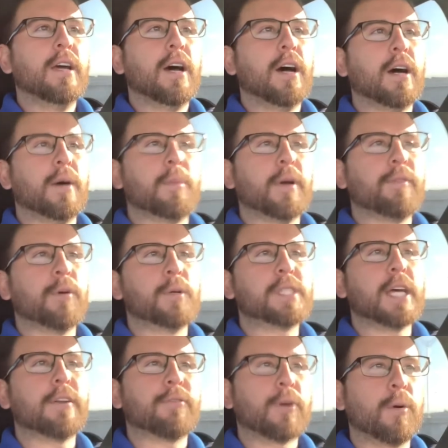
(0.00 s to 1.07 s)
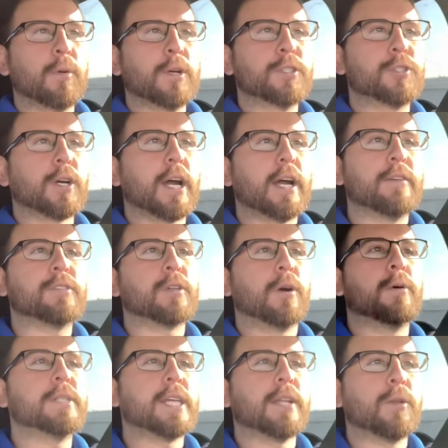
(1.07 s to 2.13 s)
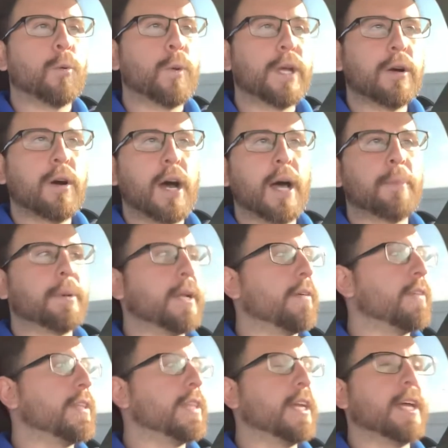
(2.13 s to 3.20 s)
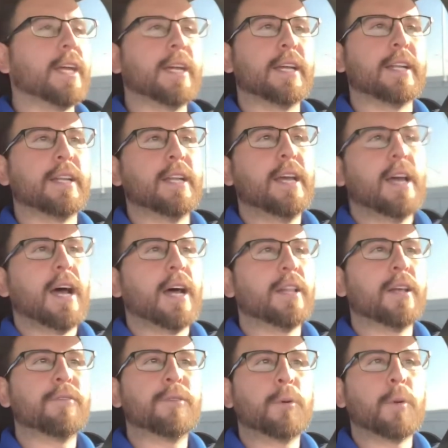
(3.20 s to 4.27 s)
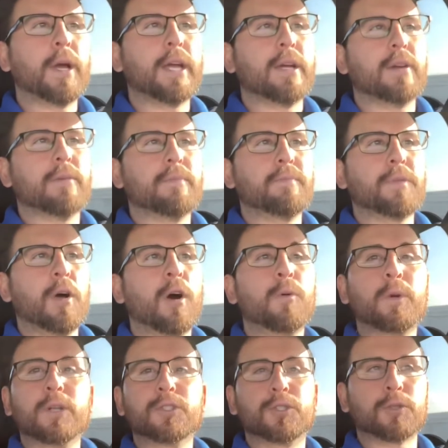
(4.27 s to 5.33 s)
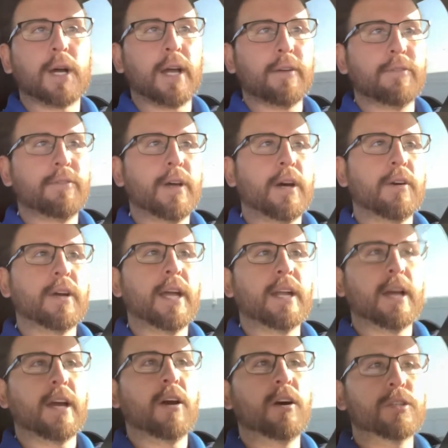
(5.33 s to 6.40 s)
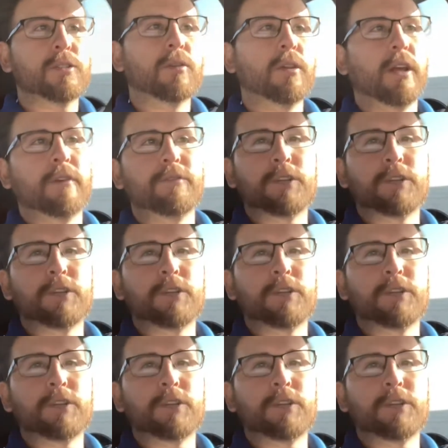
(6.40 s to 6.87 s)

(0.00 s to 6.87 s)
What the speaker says: I've always had front-wheel drive, so I always had the wheel hop and everything, and I love the way all-wheel drive felt, and I also love